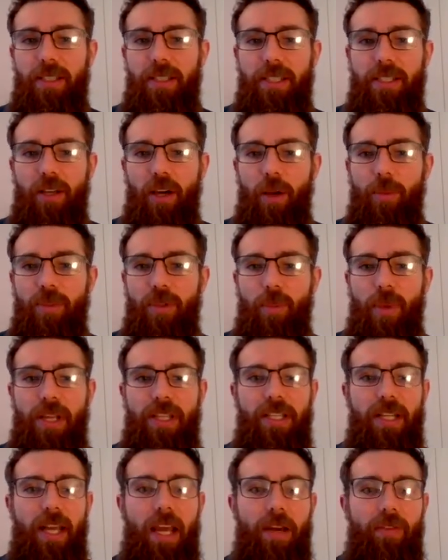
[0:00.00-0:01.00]
this time to
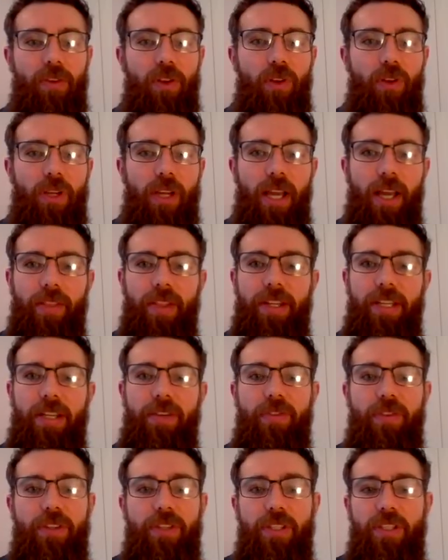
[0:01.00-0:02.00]
basically have a look at the
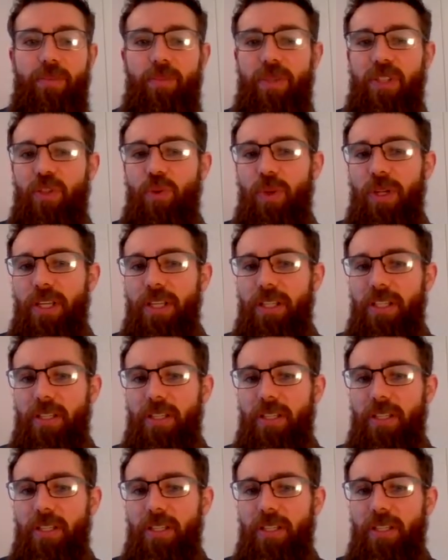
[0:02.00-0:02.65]
differences between